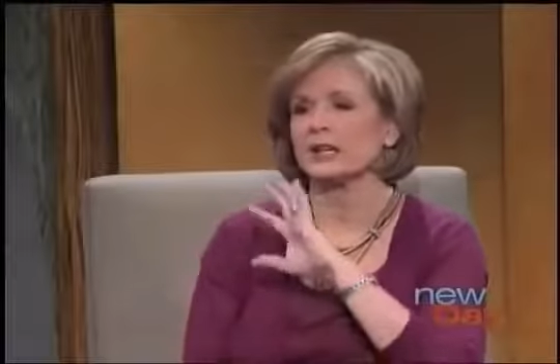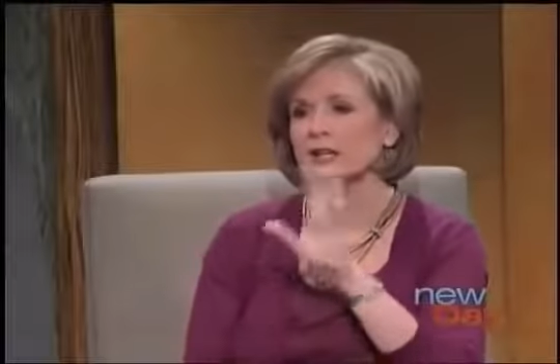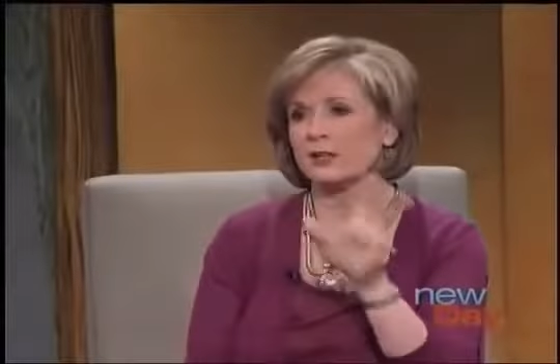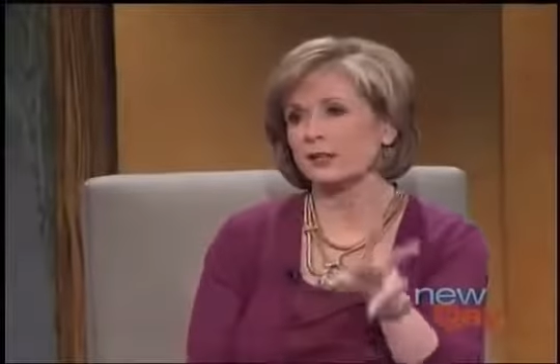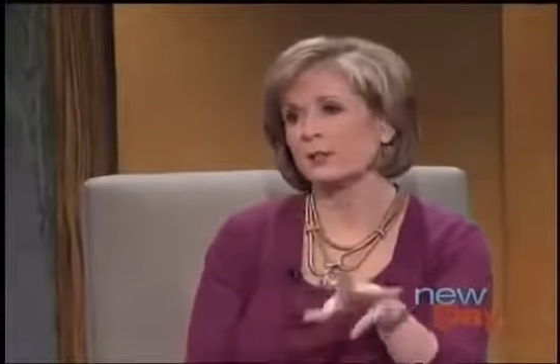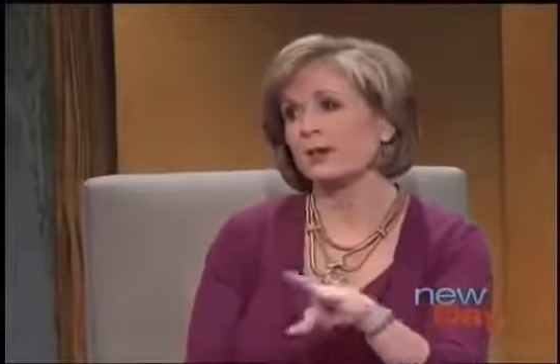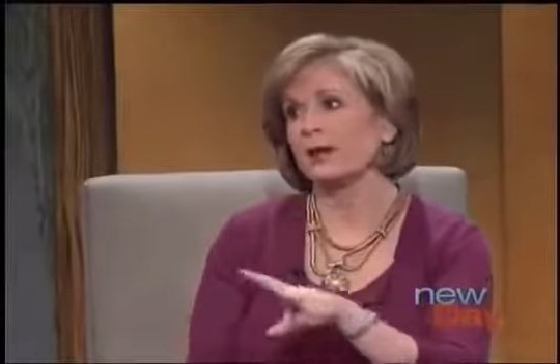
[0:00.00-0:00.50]

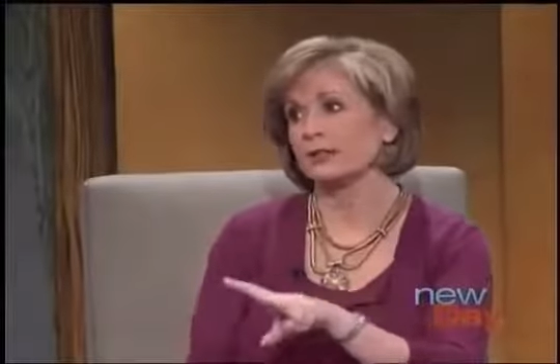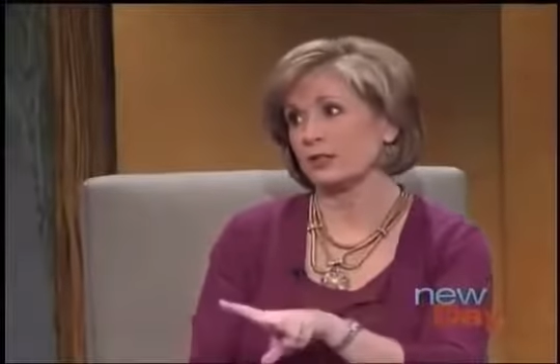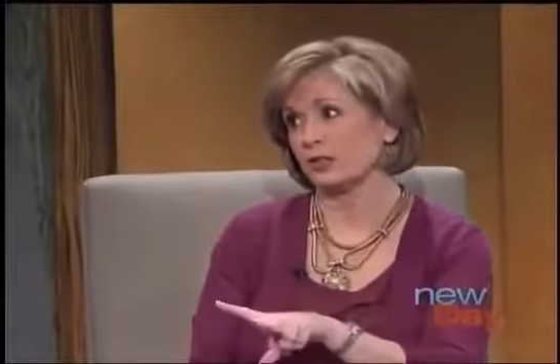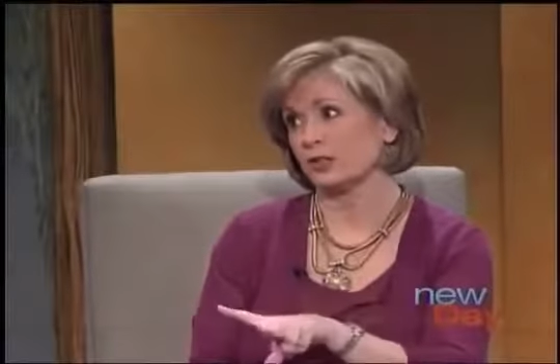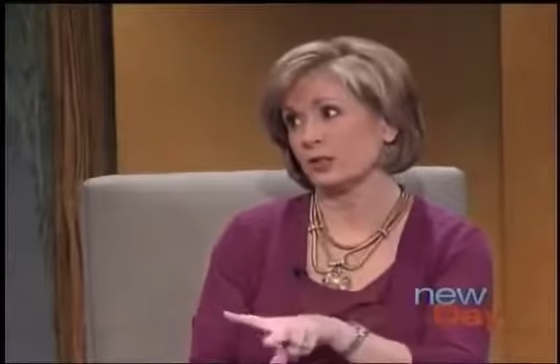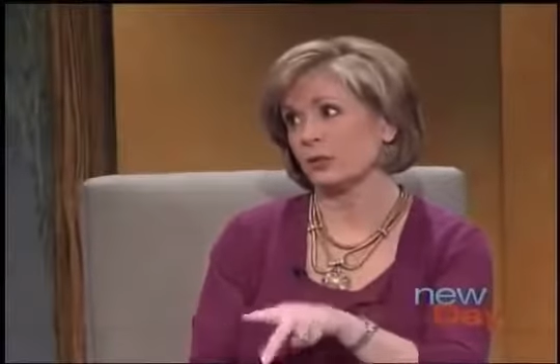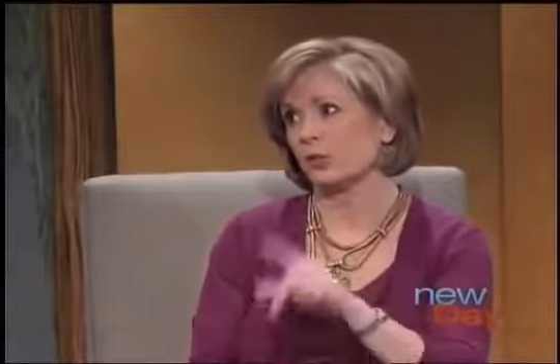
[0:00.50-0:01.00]
Here are my
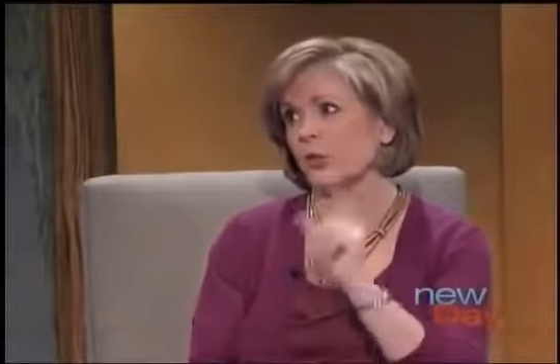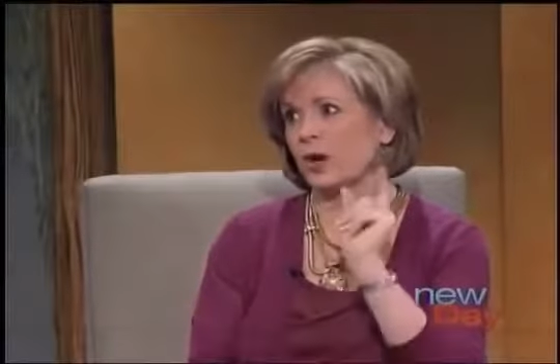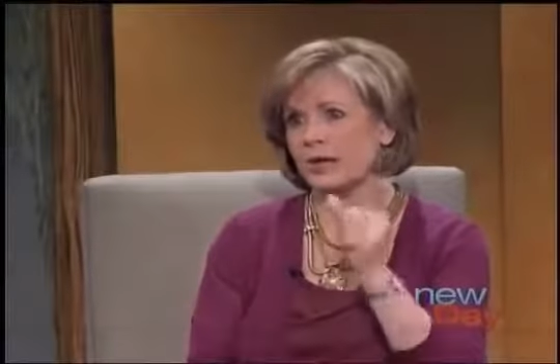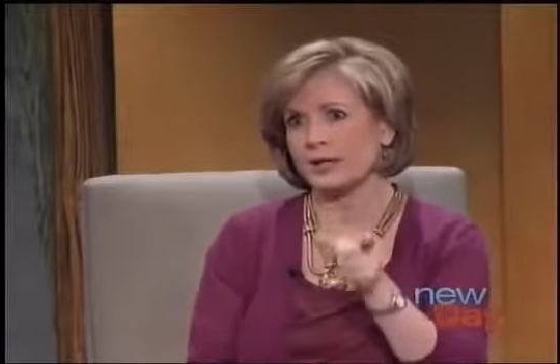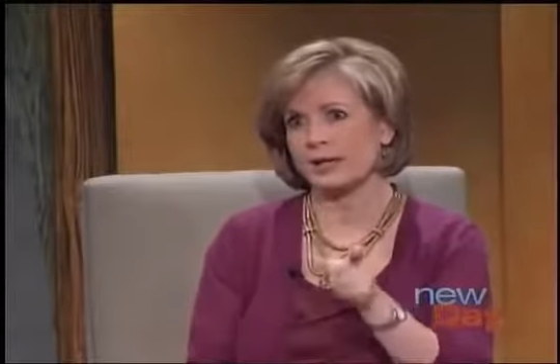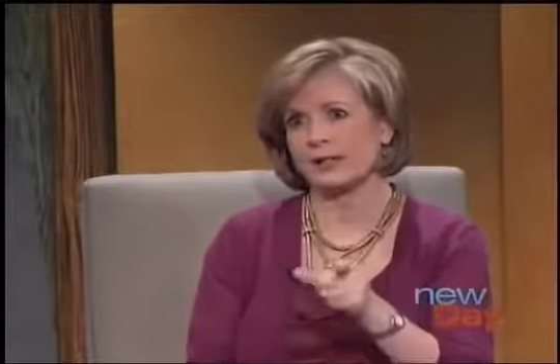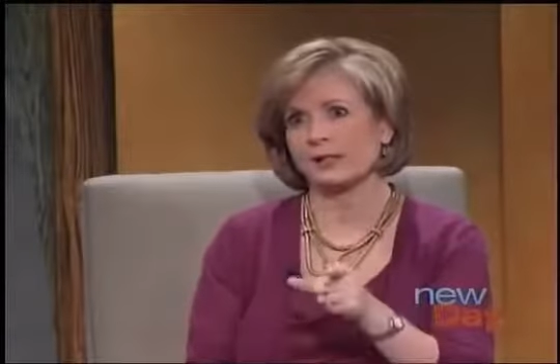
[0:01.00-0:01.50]
two.
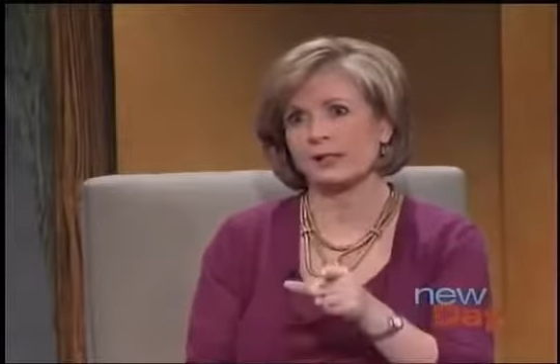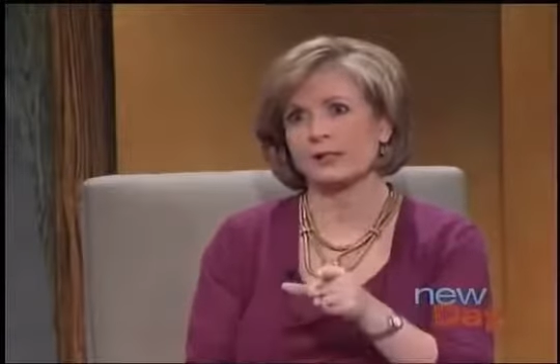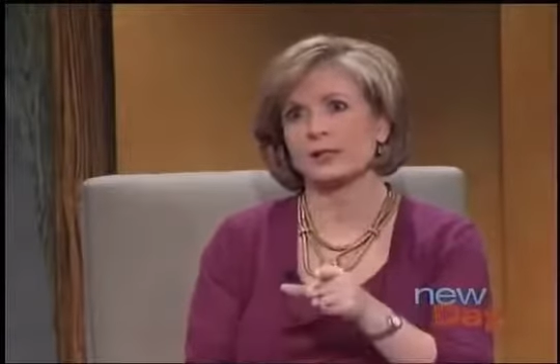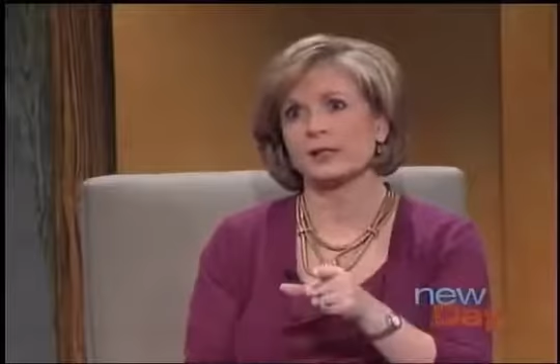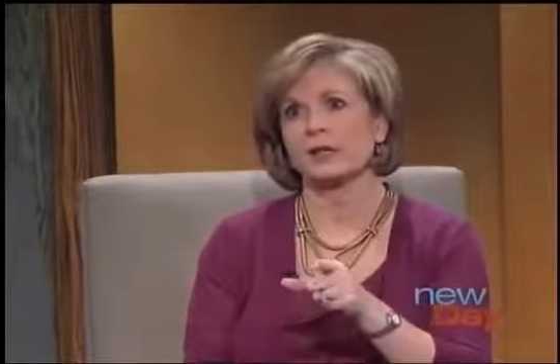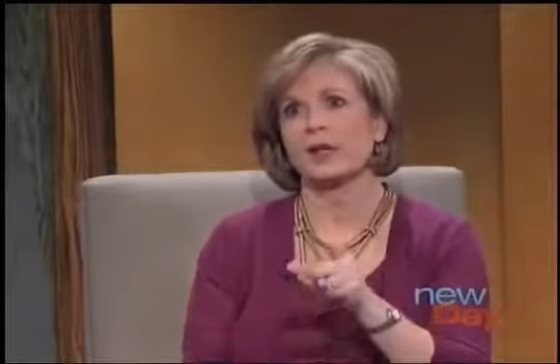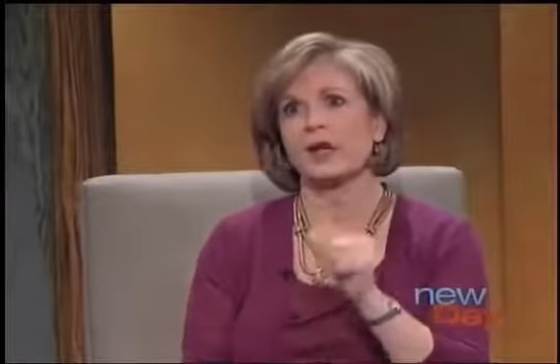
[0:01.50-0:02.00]
One
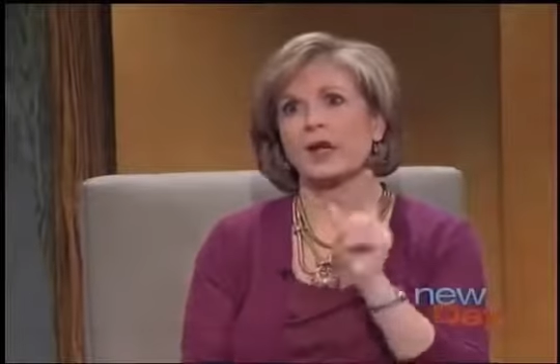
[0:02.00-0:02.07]
is